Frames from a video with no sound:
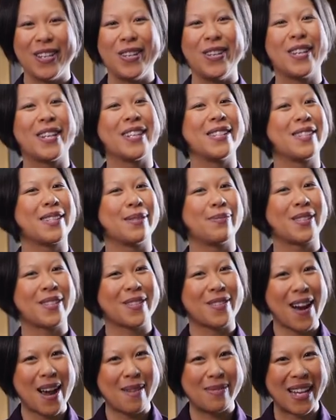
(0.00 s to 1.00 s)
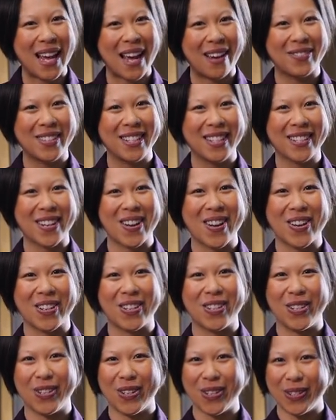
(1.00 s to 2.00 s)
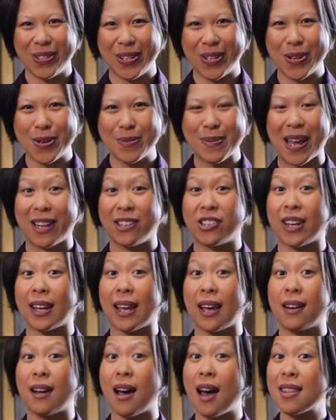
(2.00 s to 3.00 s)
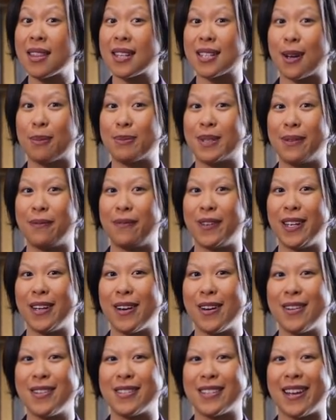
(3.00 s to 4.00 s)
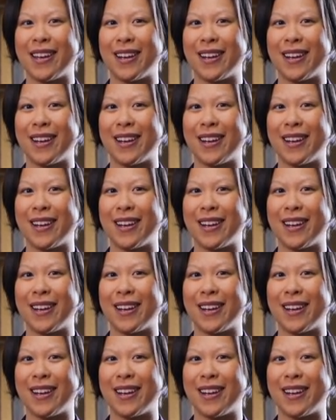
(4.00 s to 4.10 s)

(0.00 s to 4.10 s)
You can subscribe to AFTRS on YouTube and check out other top tip videos,